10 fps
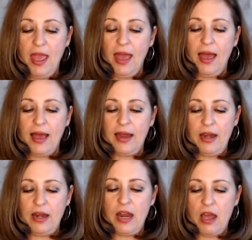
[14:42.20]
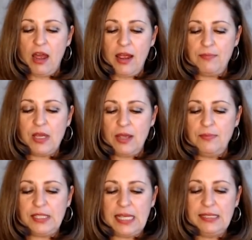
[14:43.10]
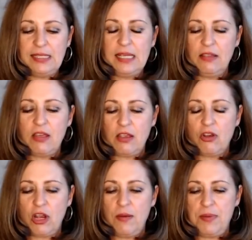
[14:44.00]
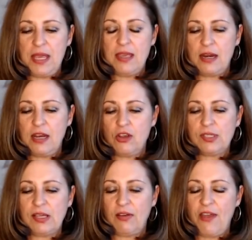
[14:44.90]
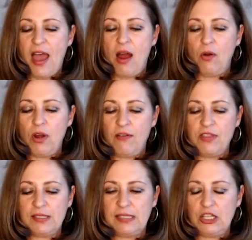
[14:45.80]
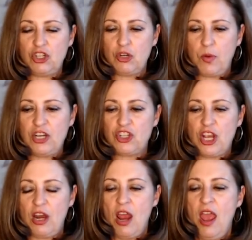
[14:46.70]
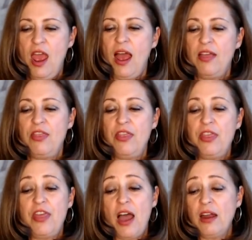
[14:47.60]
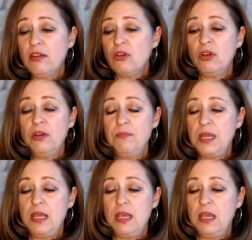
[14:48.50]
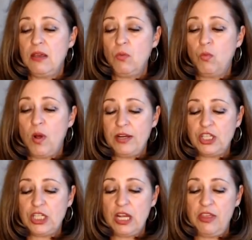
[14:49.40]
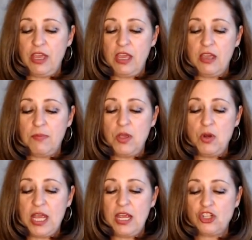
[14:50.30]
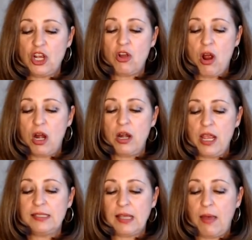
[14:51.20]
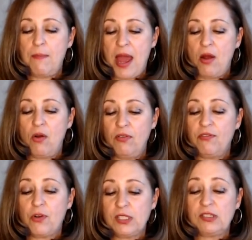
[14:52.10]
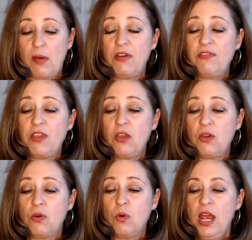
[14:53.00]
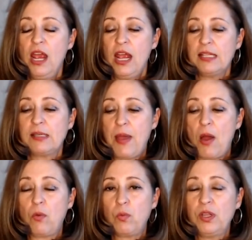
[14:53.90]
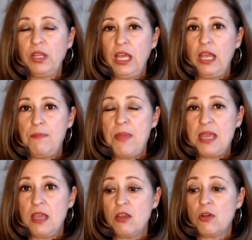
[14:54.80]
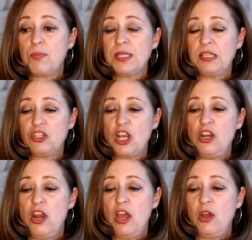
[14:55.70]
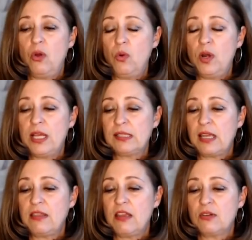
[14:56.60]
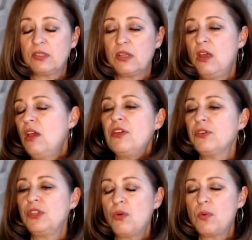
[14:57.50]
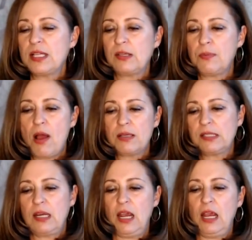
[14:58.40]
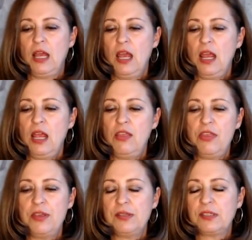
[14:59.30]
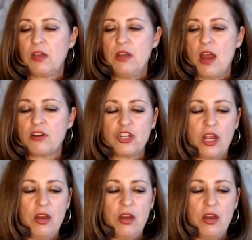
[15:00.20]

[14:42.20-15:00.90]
And I'm, I'm sensing that you're going to be getting yourself out of this situation. And that could be what the communication card is about for some of you. It's about really making your position known. It's like there's there is no reciprocity in this connection,